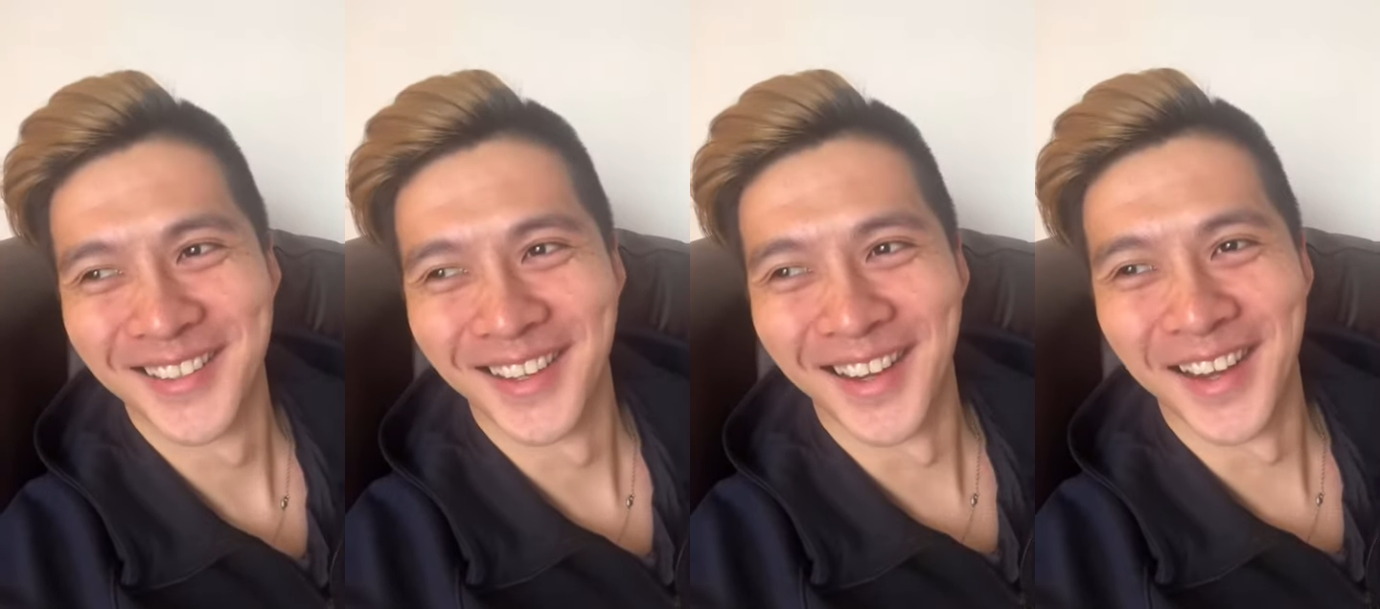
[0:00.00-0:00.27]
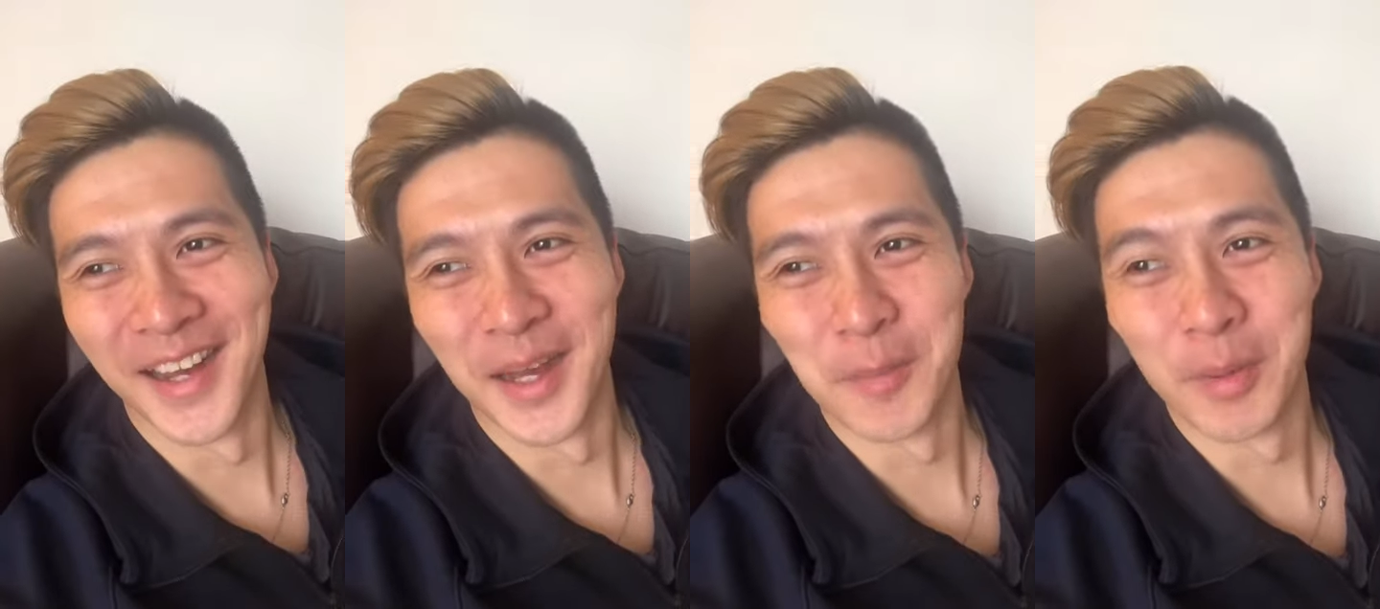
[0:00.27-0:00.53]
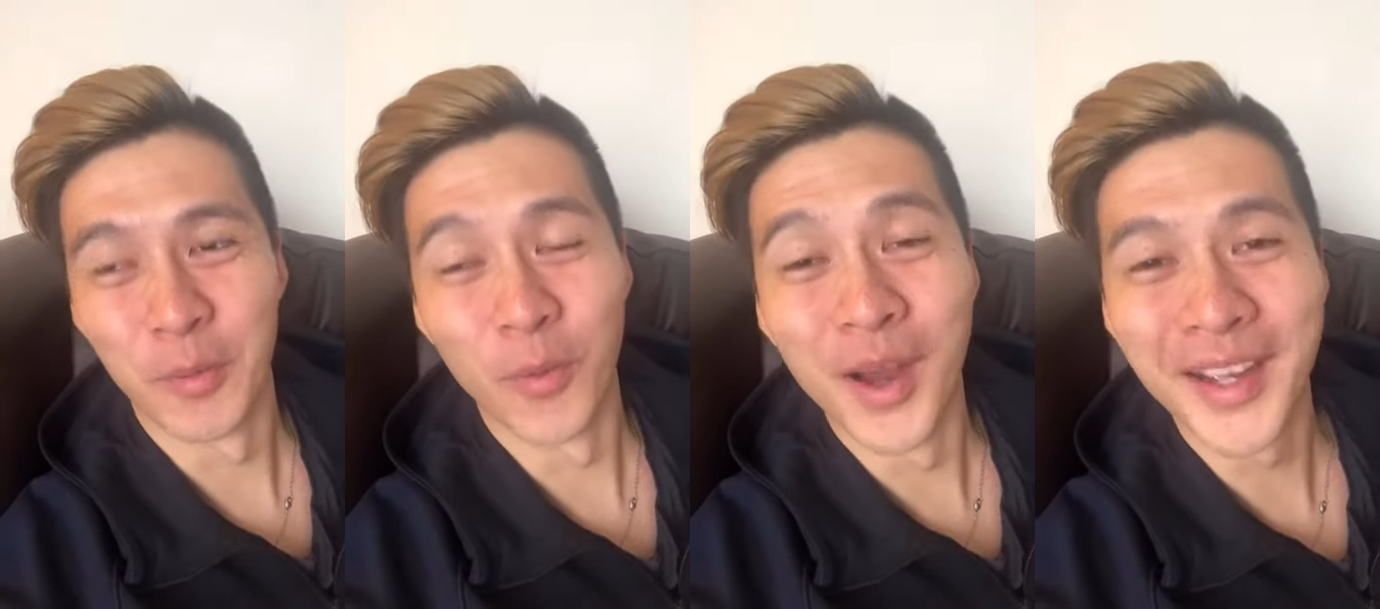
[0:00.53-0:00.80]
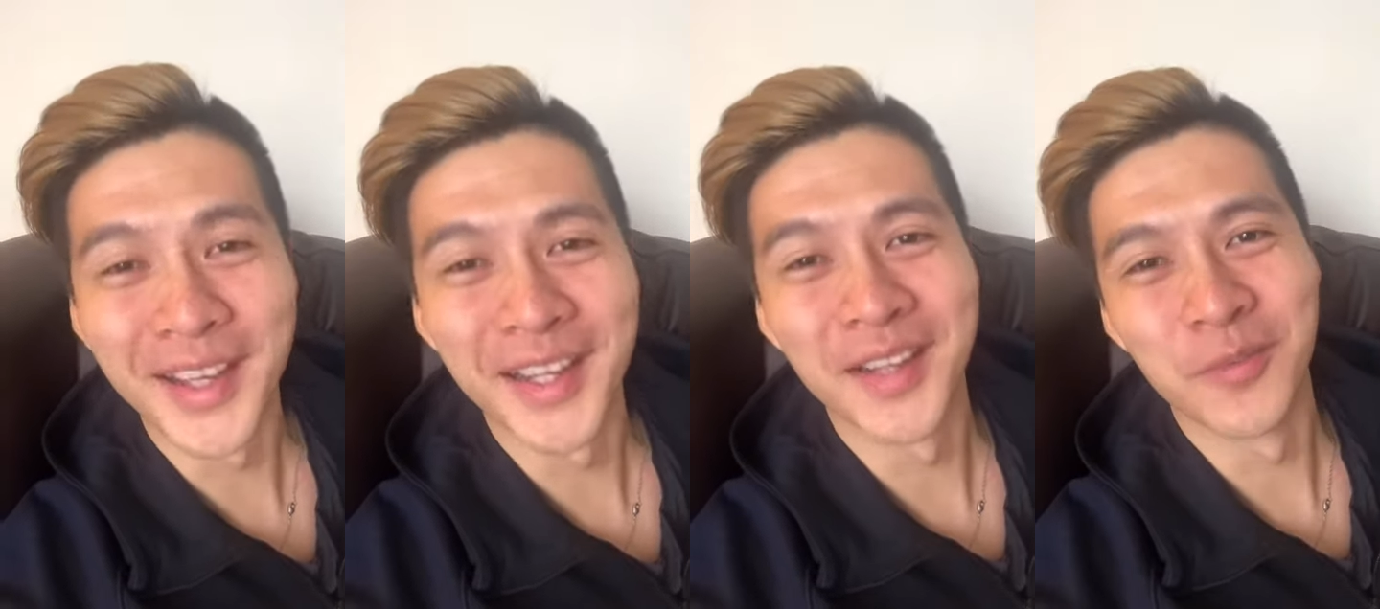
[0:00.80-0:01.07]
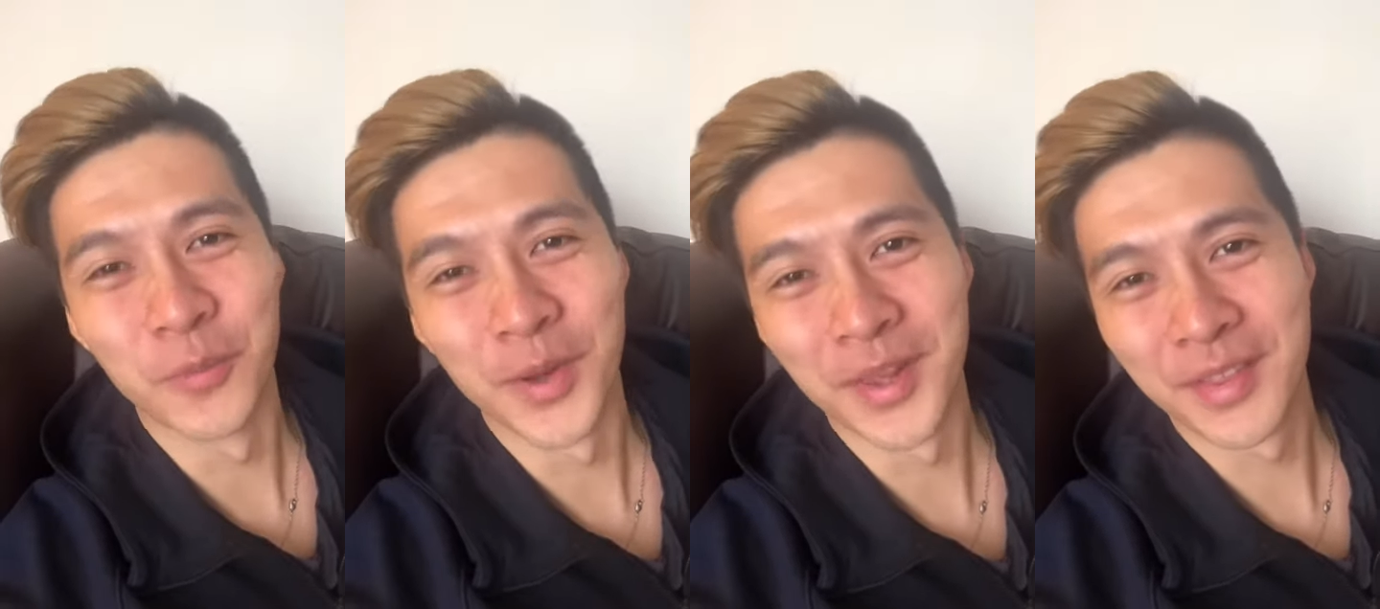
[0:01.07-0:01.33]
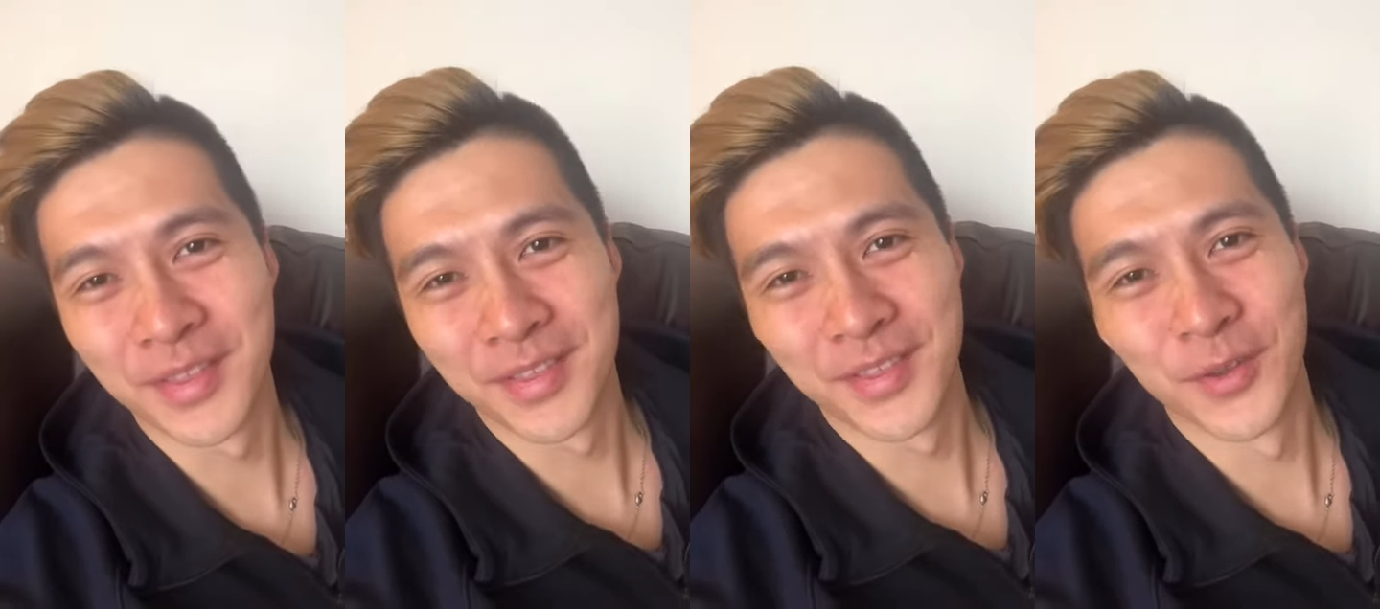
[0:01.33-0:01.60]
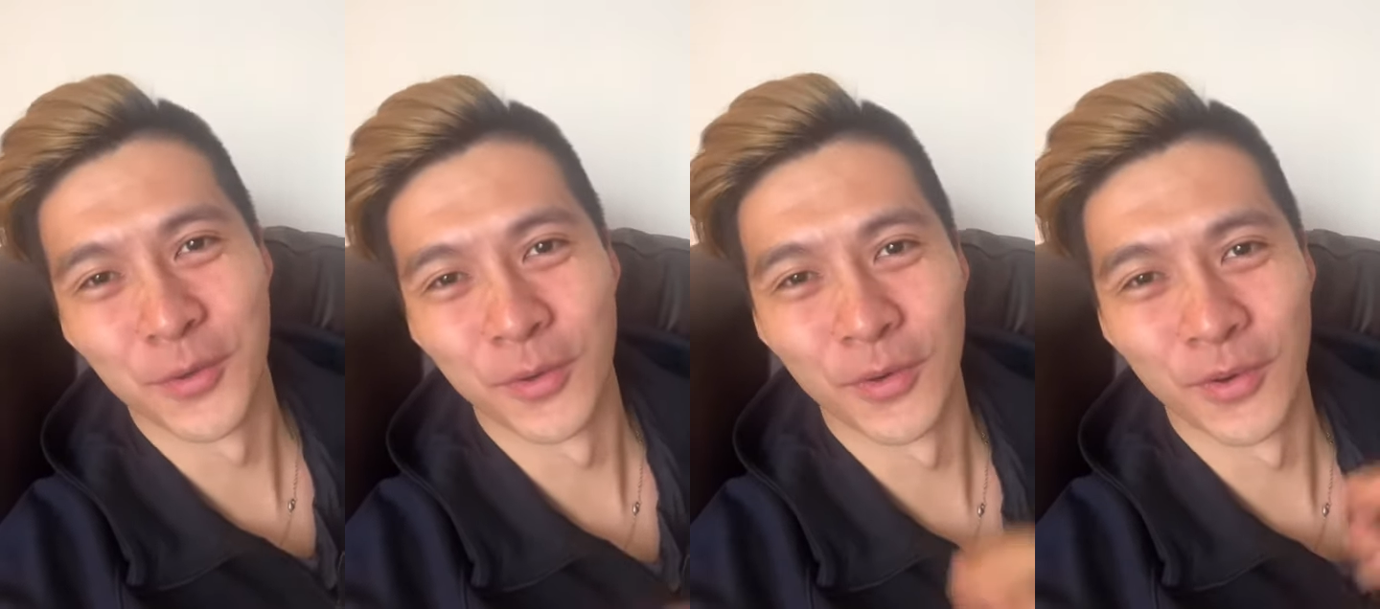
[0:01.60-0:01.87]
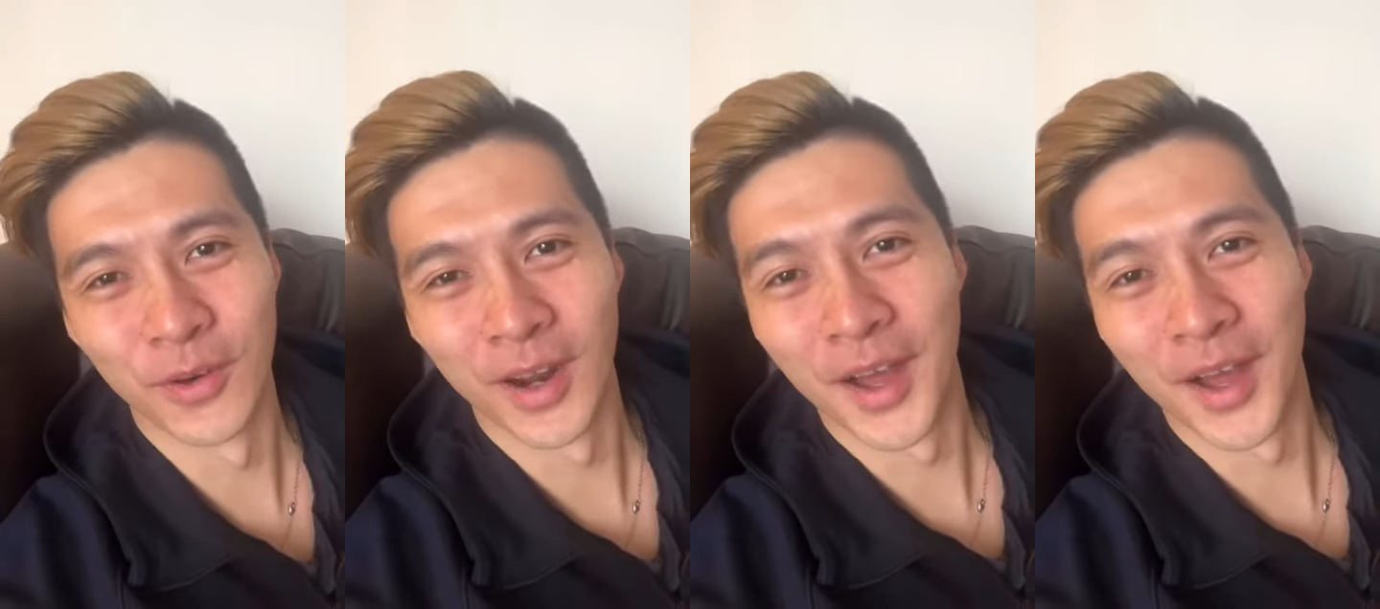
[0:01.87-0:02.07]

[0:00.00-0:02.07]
but work it in with your